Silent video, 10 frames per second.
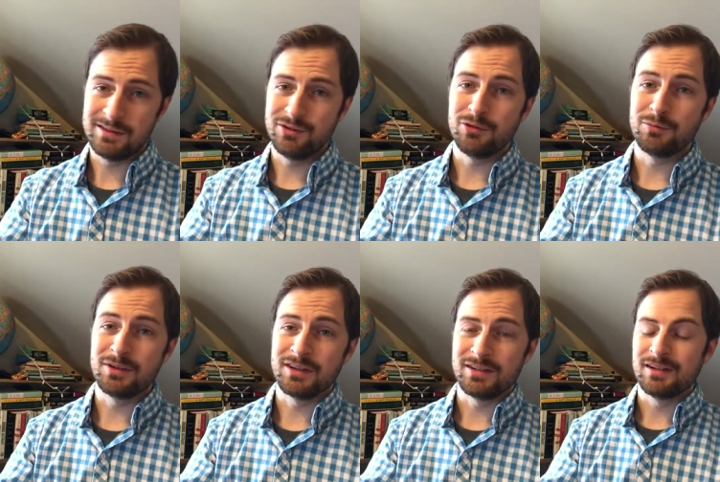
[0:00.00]

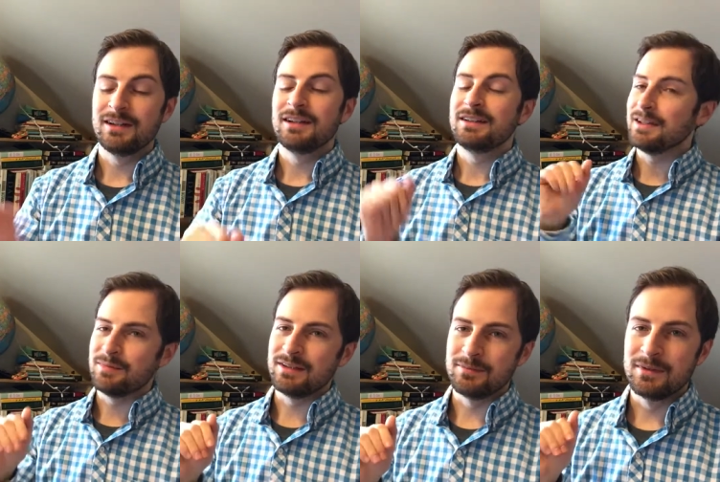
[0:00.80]
Ethiopia and Kenya. Can't
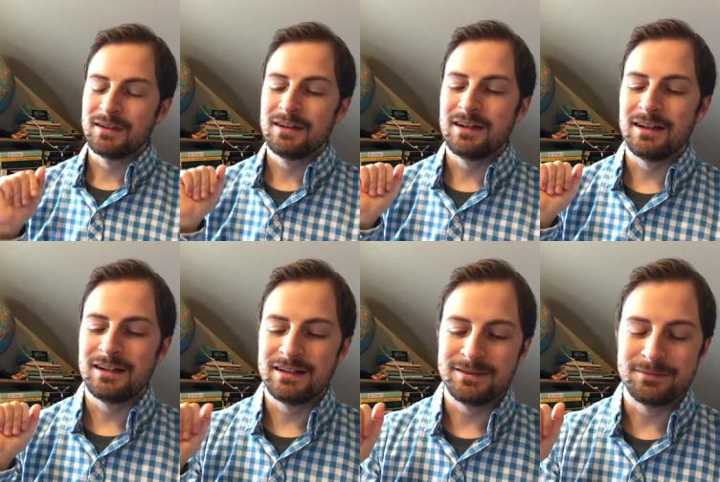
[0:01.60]
beat them.
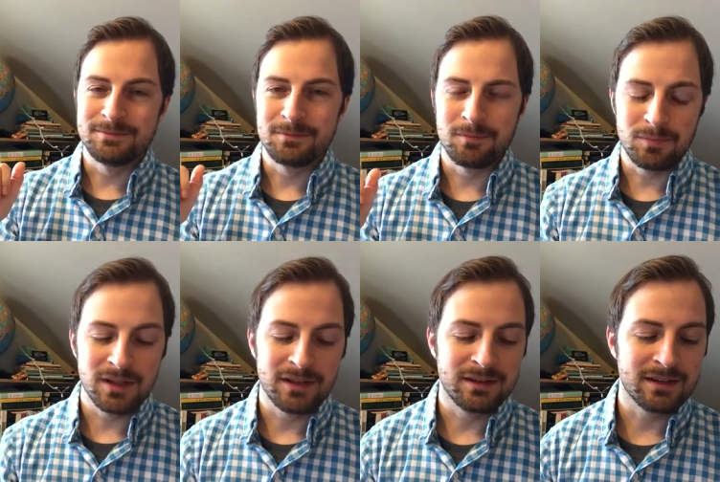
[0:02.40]
Um,
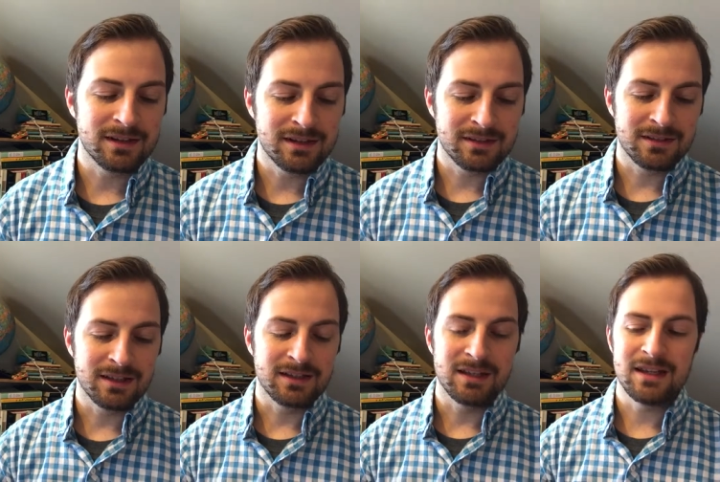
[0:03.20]
but the thing is,
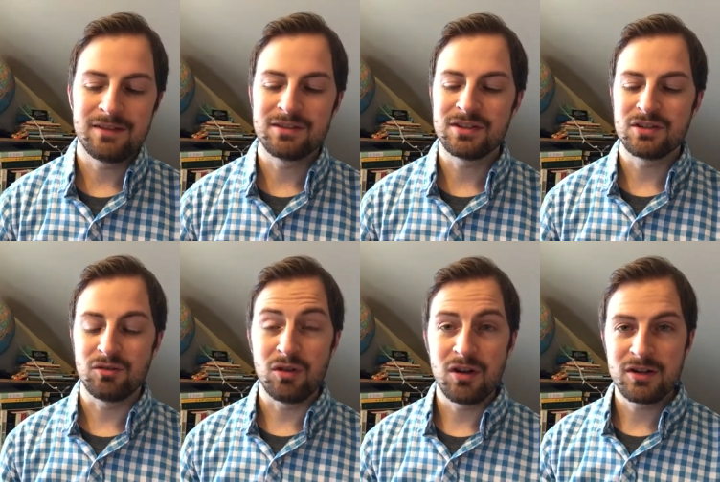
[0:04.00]
like, they have such
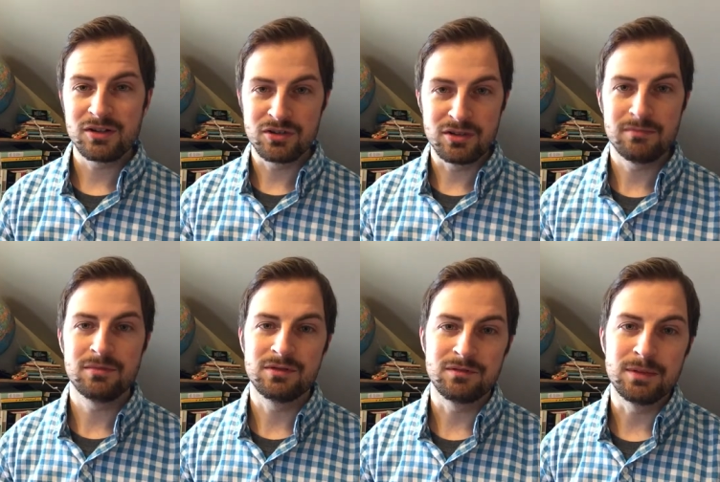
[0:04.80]
large
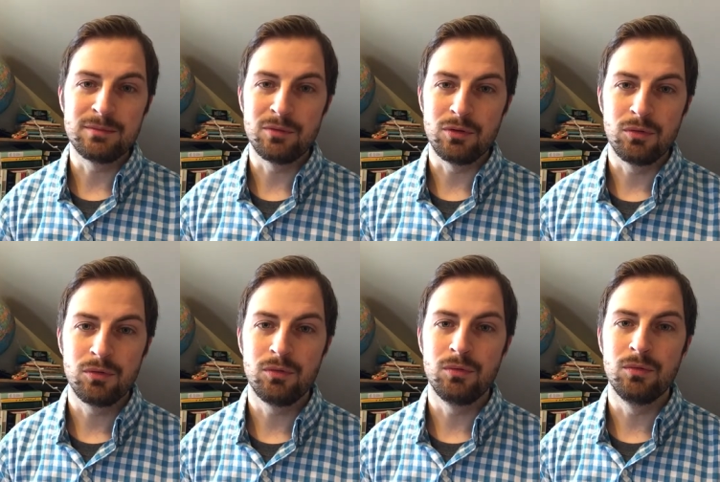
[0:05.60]
numbers of people
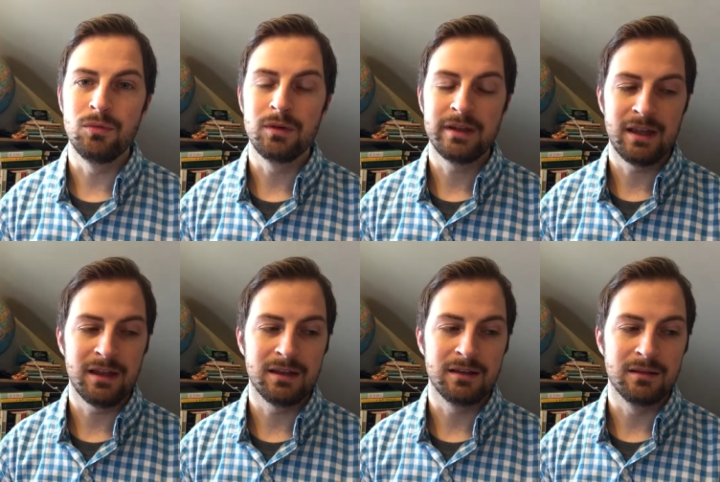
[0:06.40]
who
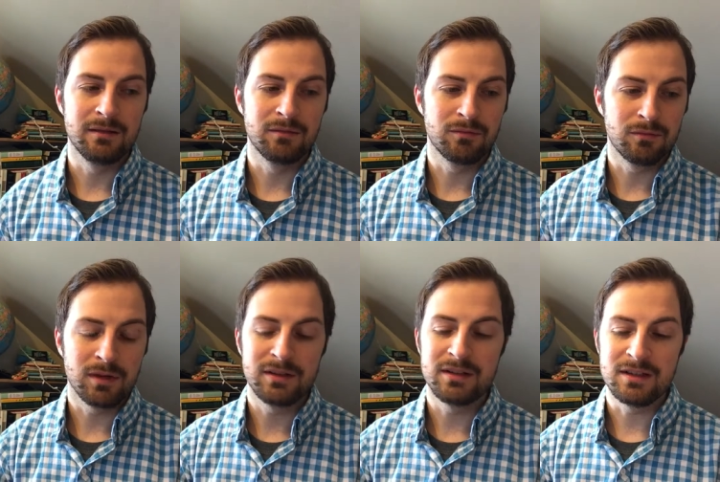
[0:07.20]
can
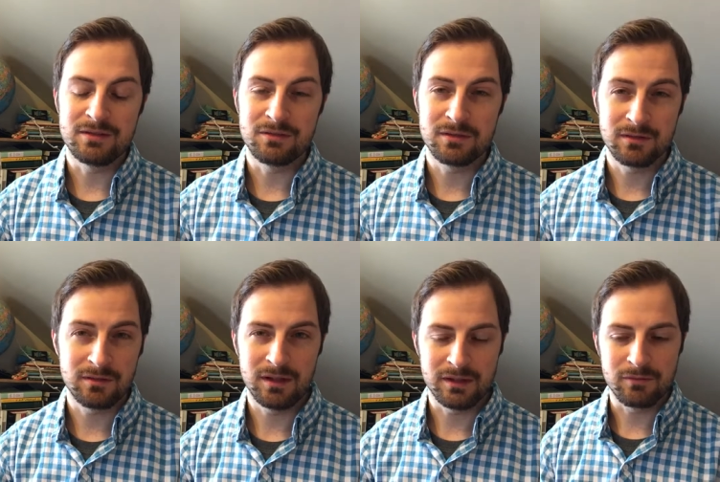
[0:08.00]
run these,
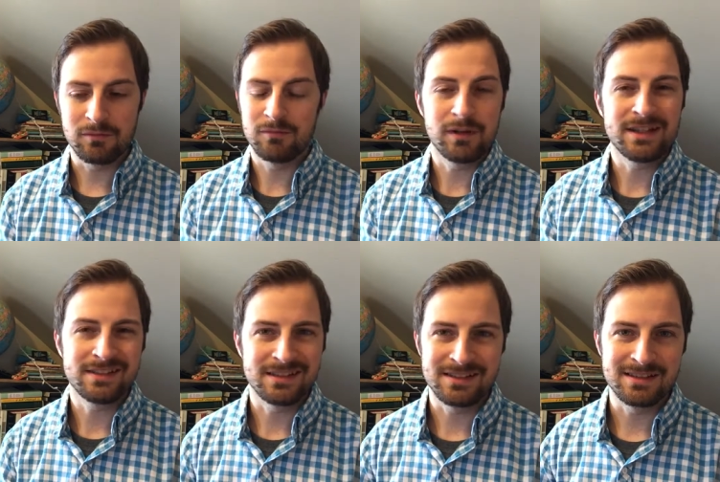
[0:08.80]
like, race
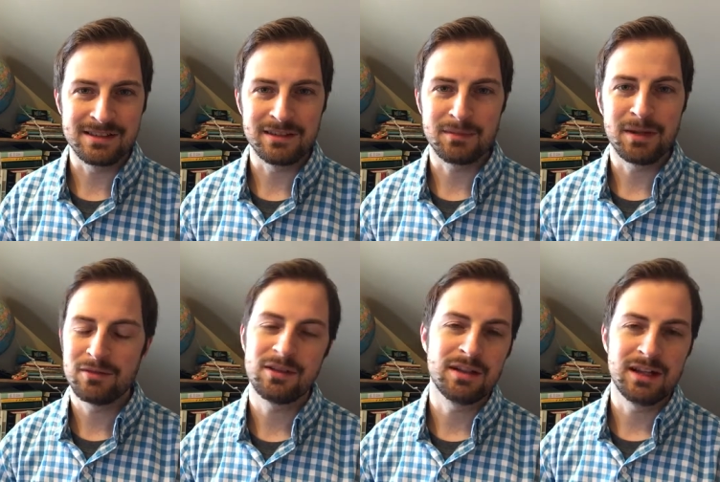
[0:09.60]
distances, like
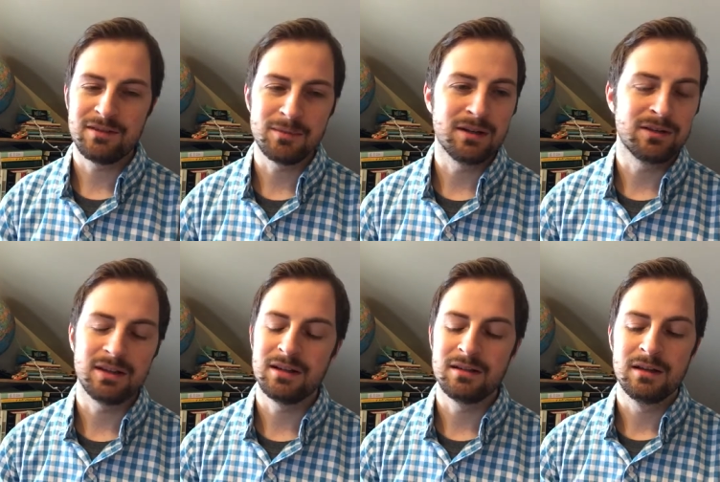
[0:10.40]
marathon, half
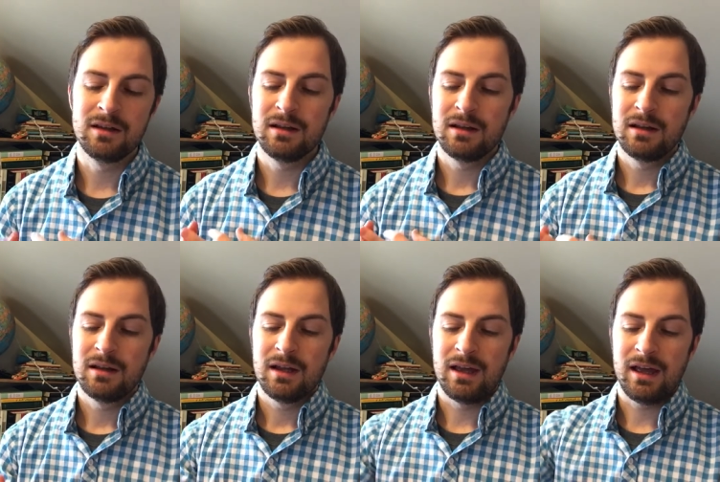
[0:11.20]
marathon,
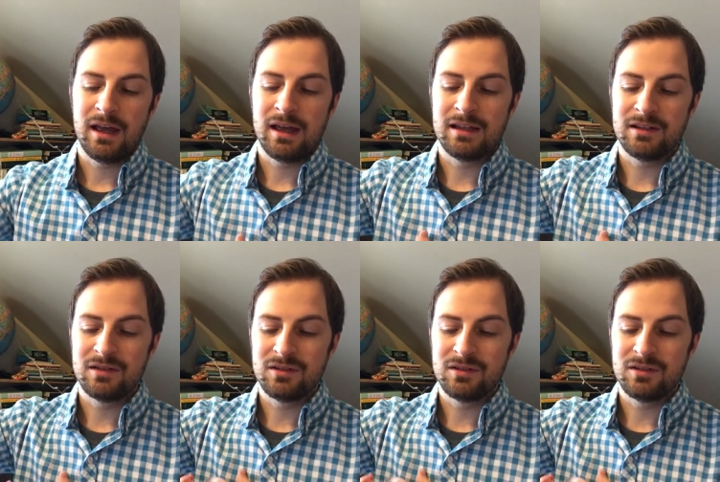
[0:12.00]
at,